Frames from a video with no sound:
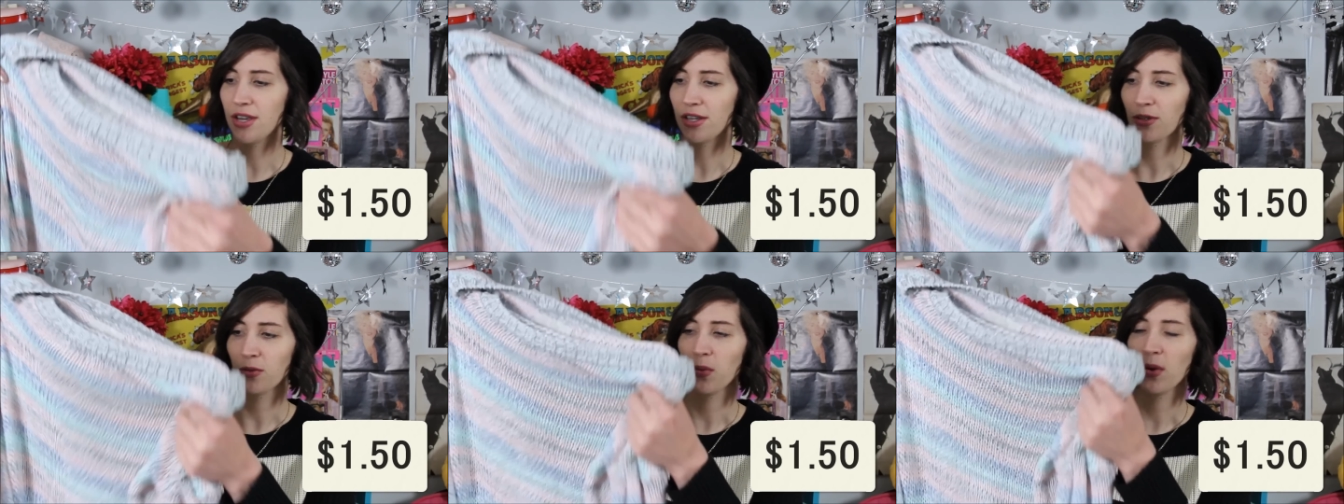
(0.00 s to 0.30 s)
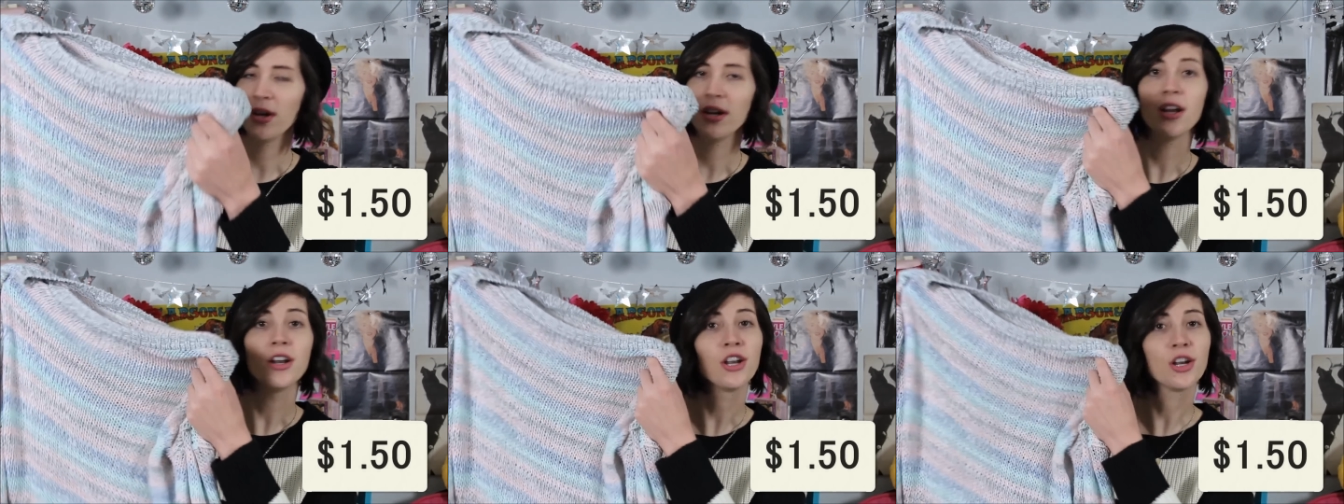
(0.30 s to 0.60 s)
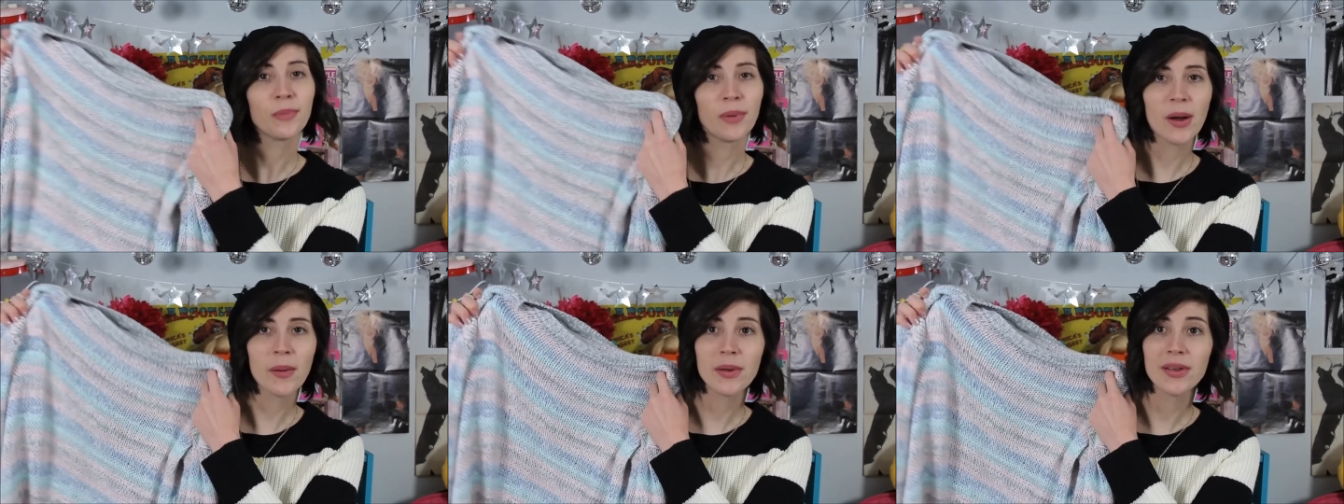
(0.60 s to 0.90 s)
this one and
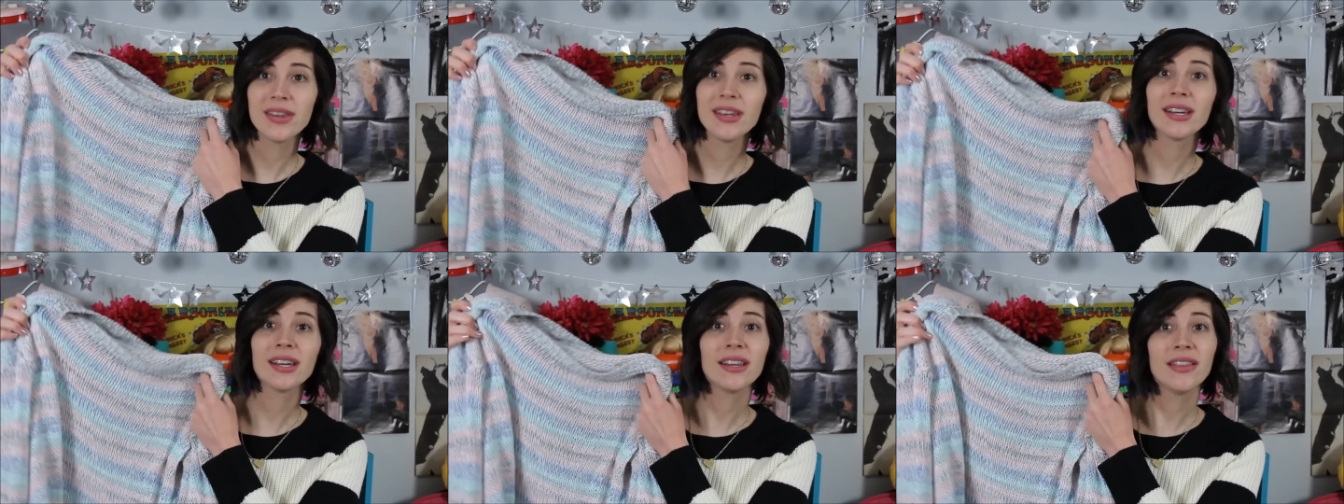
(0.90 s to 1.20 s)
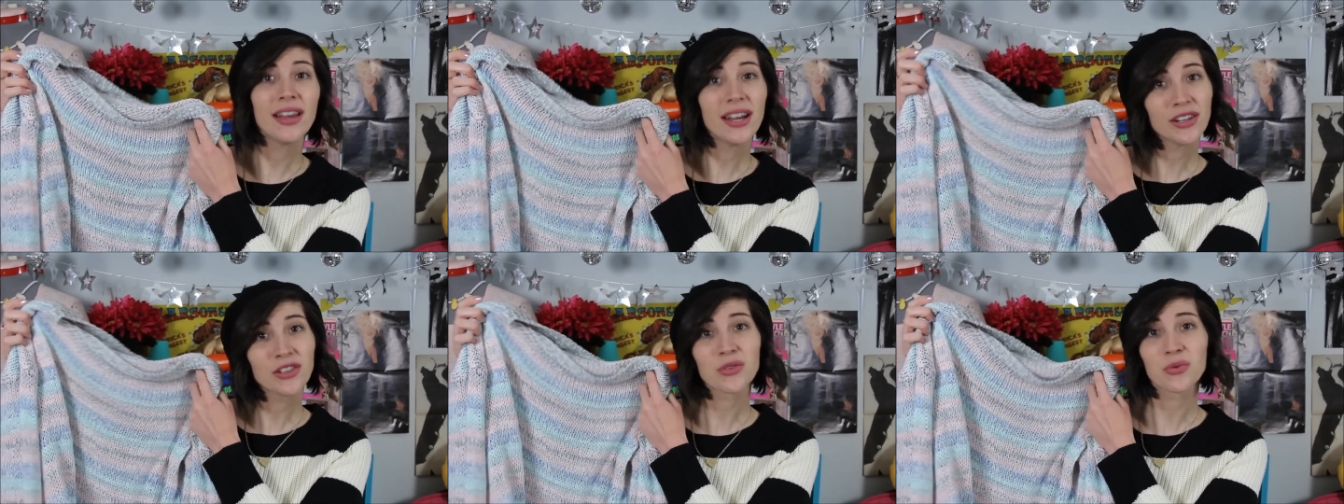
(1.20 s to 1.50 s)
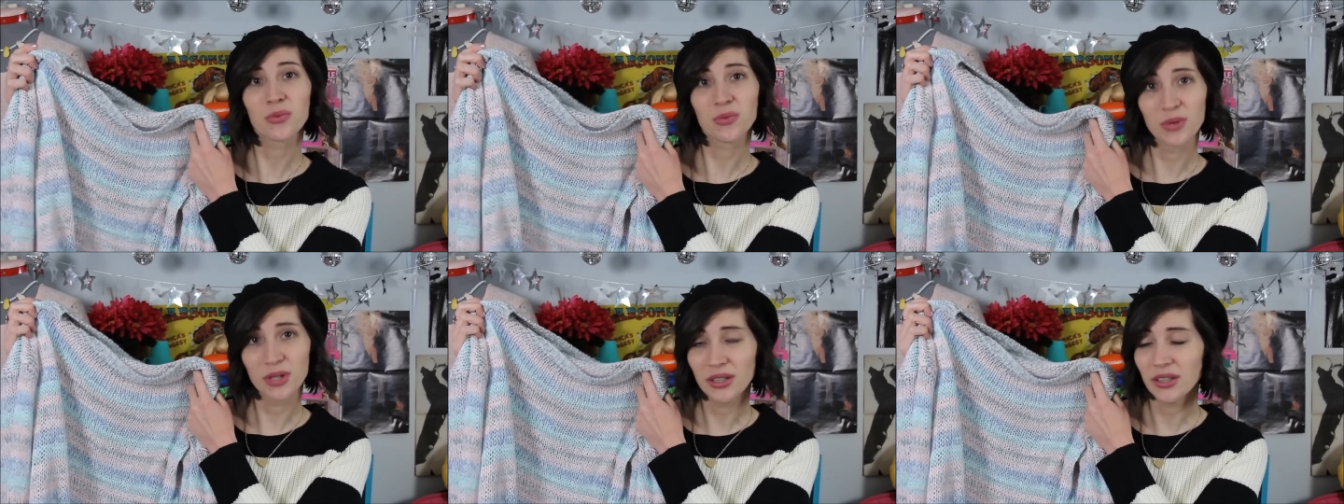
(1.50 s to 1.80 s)
you're probably thinking
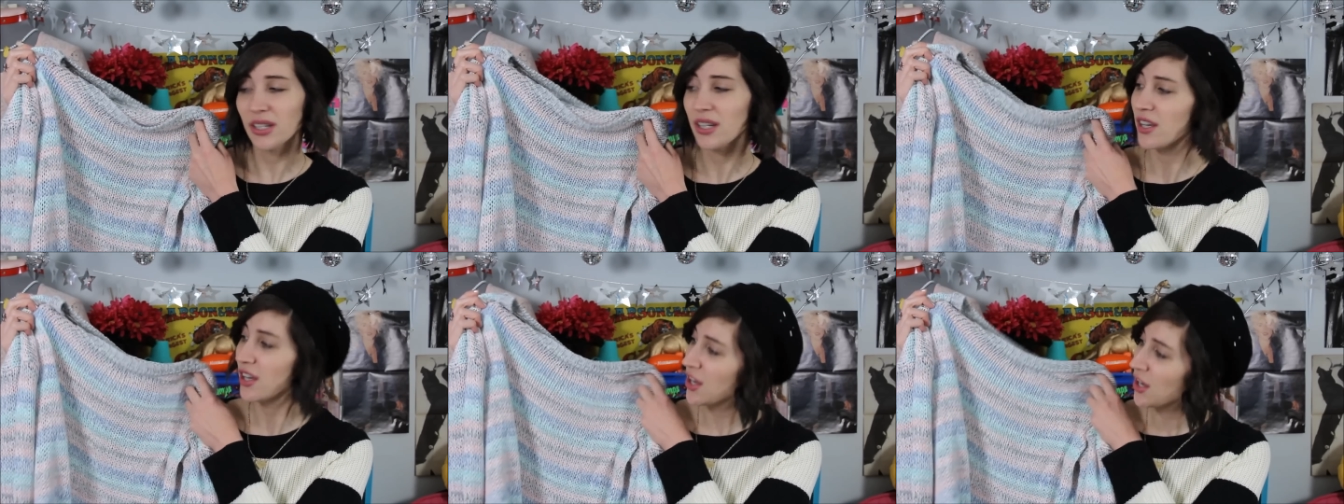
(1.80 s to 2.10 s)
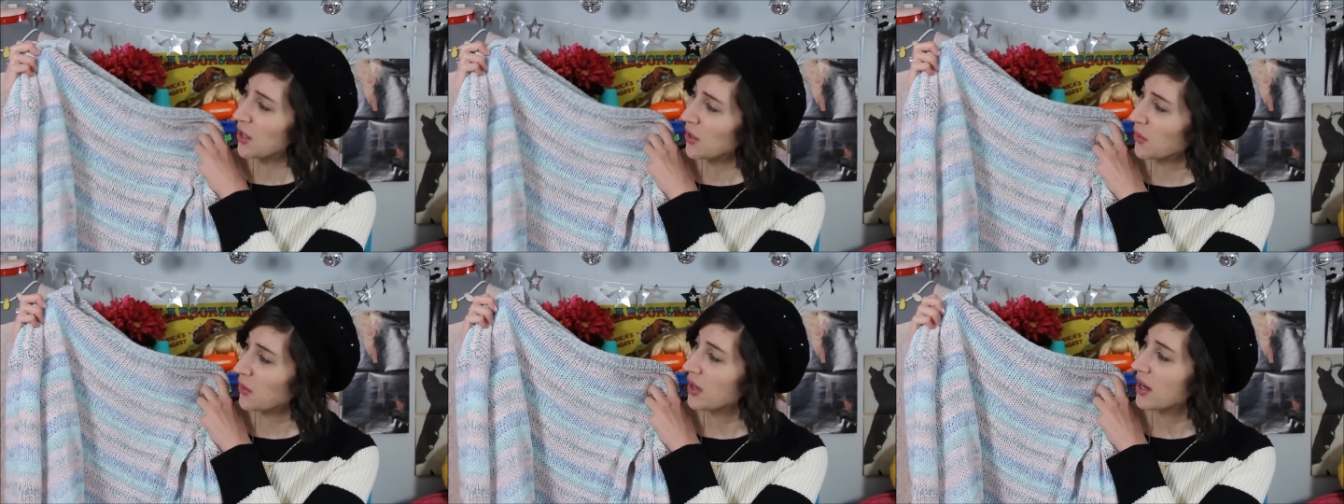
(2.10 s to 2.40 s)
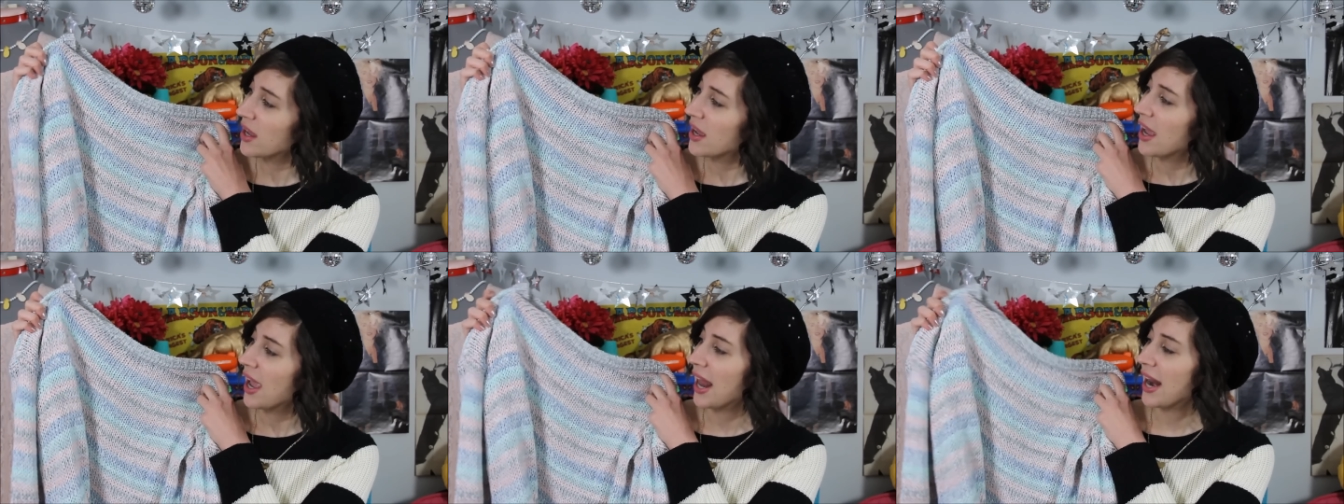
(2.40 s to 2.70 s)
that's really
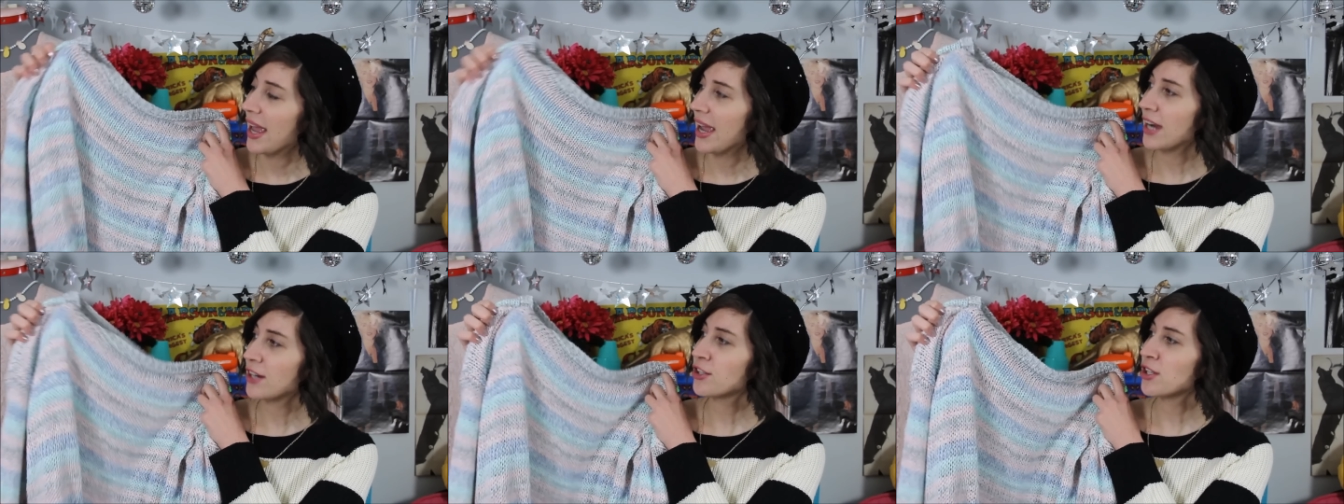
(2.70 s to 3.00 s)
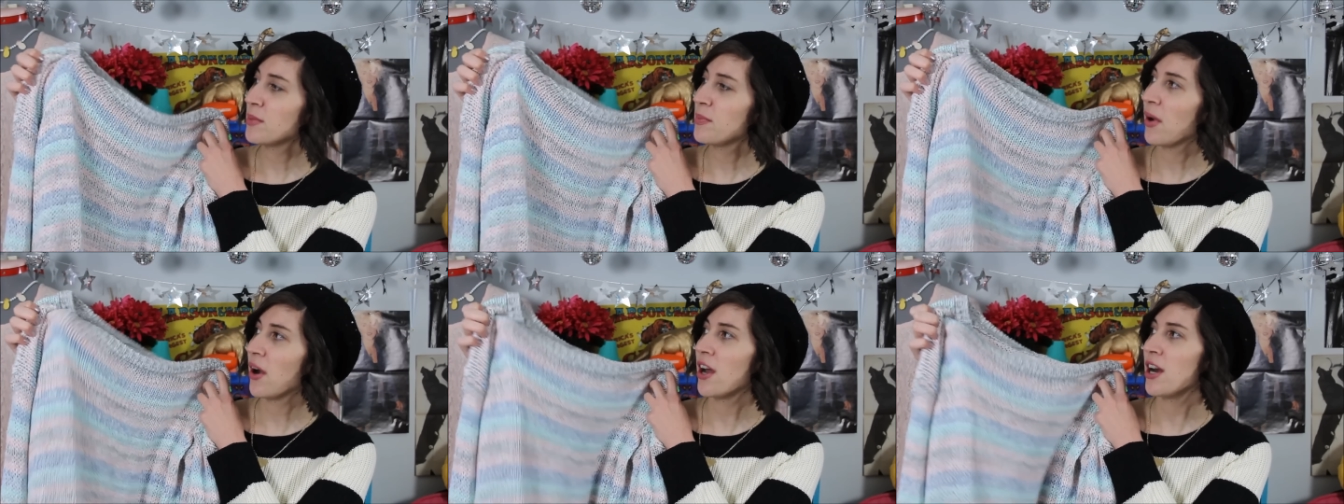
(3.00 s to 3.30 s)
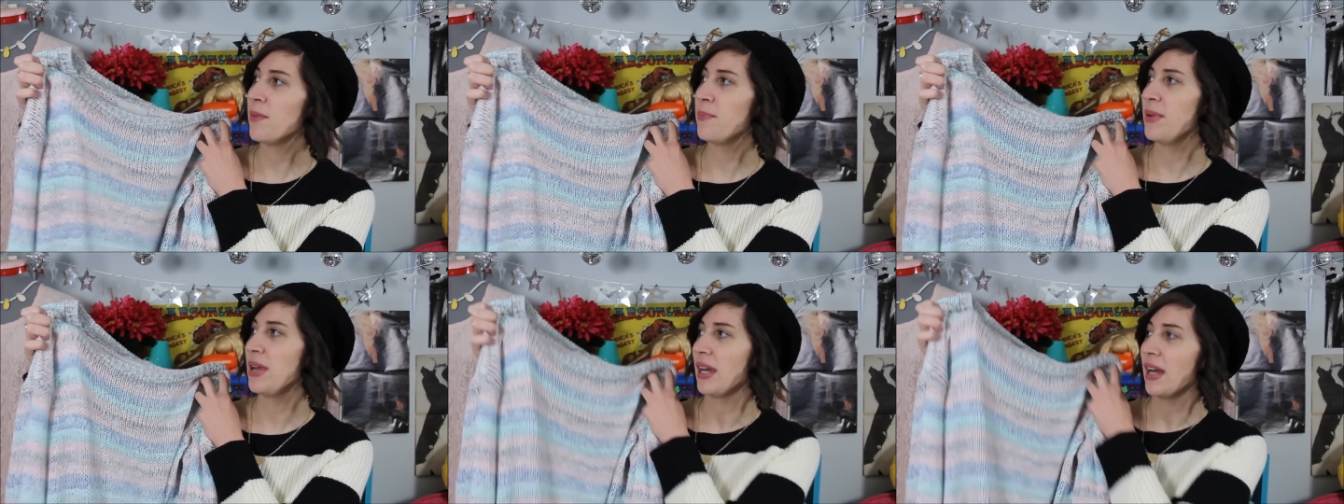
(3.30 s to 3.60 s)
cute. And I actually
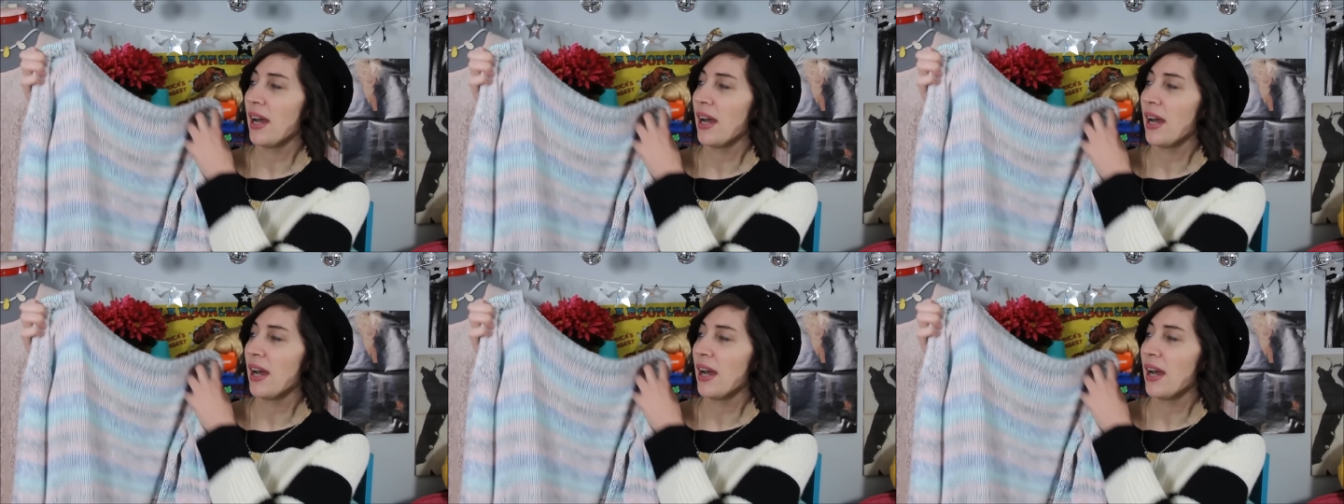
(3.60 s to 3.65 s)
bought it